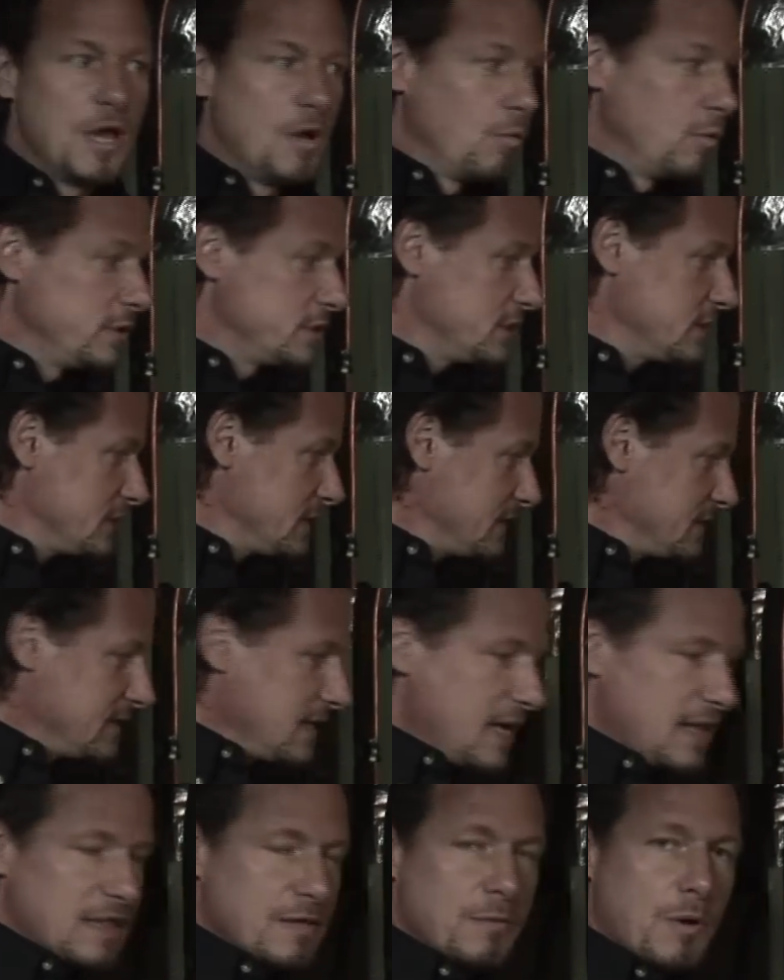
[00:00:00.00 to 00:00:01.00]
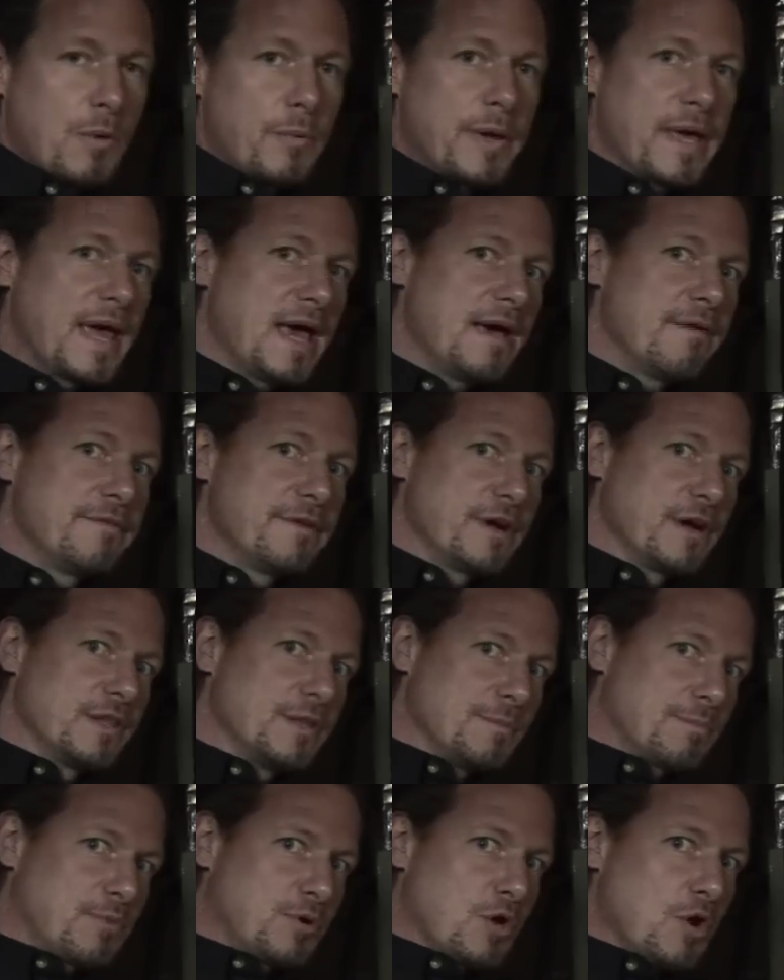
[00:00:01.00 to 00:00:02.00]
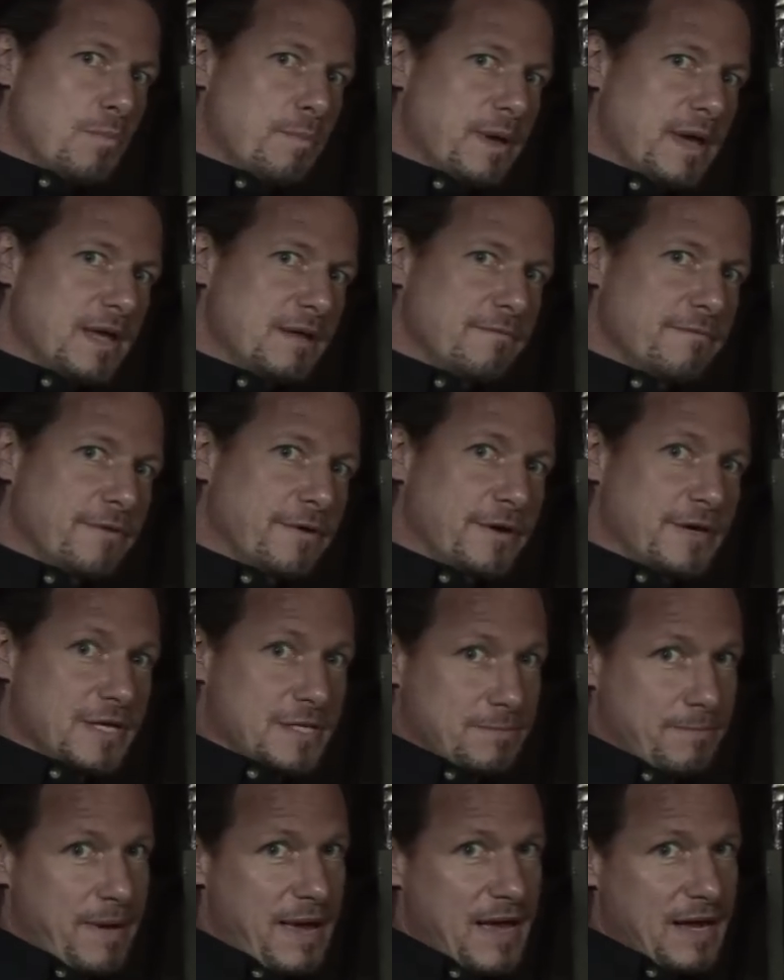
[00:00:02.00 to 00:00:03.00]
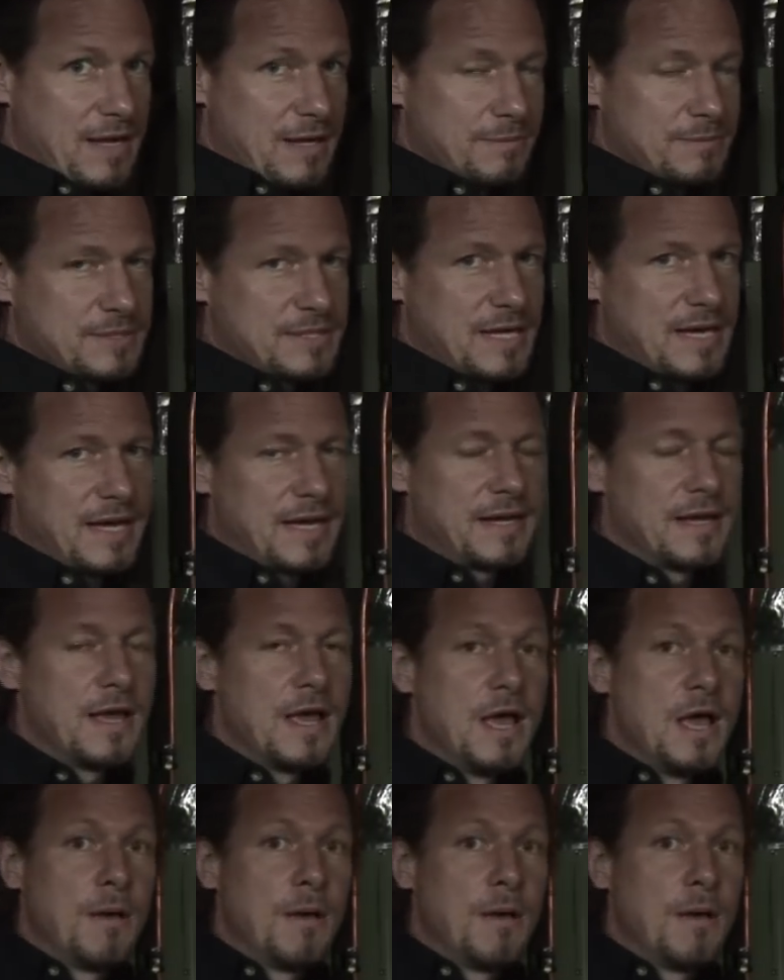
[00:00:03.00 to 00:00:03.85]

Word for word: which is exactly what we have here on the propane furnace backup side.